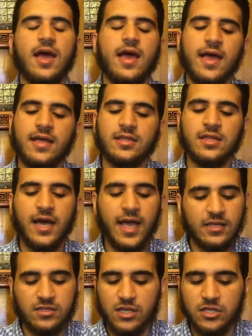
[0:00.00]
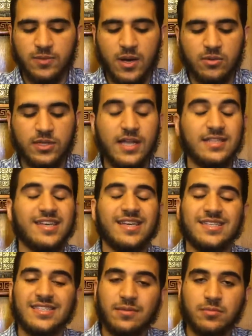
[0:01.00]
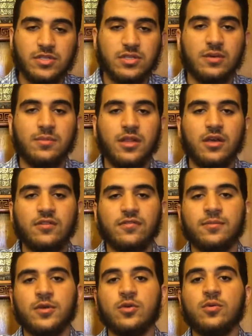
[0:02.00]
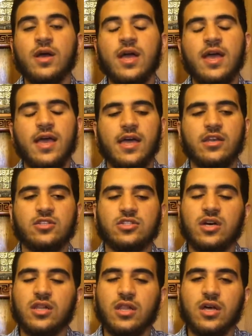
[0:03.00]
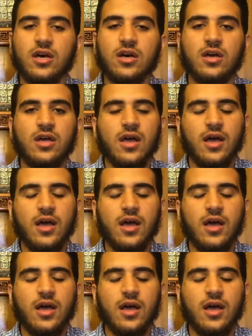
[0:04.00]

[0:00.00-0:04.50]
And I ask Allah subhanahu wa ta'ala to accept this Ramadan from you, and inshallah